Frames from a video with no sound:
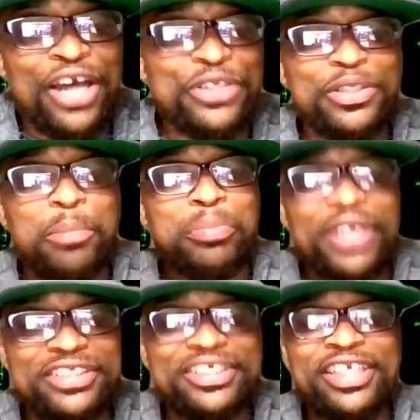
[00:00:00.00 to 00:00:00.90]
Under the
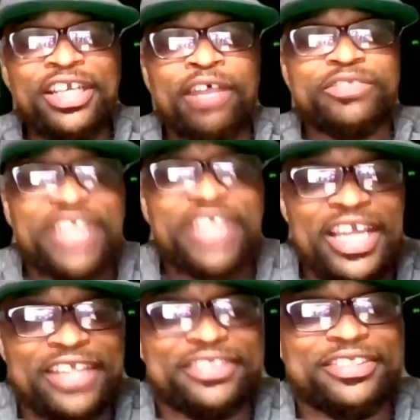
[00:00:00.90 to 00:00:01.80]
bludgeoning of
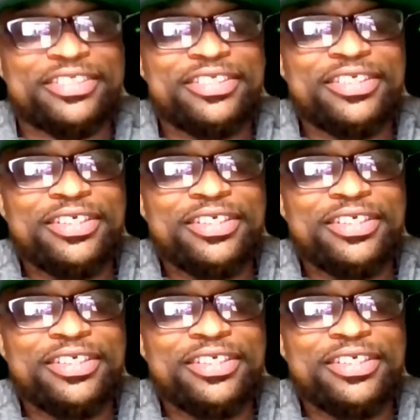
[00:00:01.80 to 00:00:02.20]
chance,